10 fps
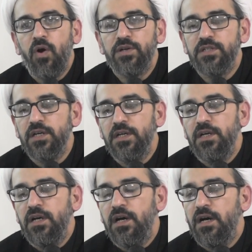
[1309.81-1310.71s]
what
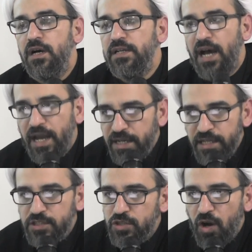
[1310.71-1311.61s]
uh,
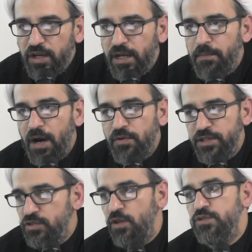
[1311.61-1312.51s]
Naini is talking
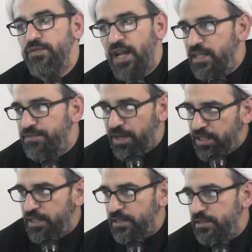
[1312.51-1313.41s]
about is also wilayat
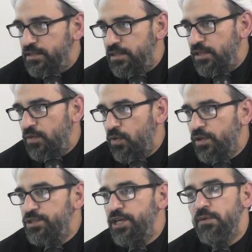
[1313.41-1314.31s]
faqih. You know,
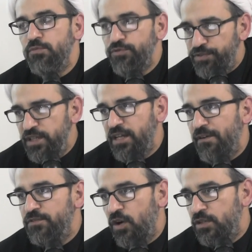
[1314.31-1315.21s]
what Sheikh Mufid
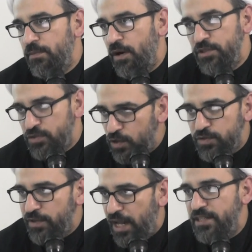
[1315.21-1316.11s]
have talked about is
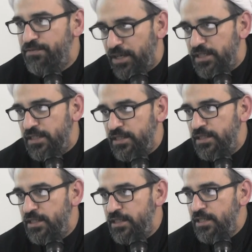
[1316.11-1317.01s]
also wilayat faqih.
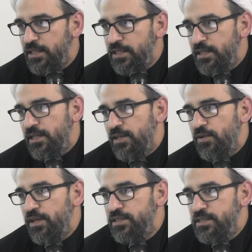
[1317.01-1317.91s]
You
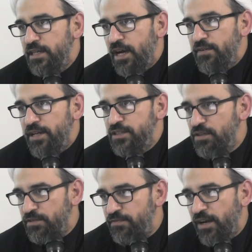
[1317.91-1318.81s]
know, it's the
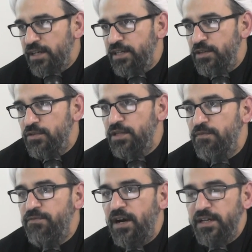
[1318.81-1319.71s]
governance of the faqih. You know,
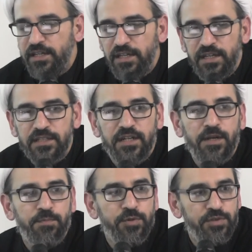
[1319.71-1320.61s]
the faqih, the
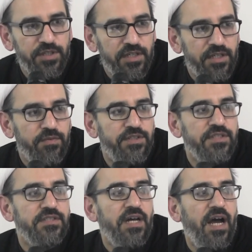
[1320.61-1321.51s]
deputy, which
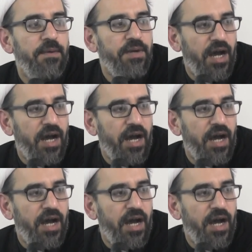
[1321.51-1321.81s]
is naib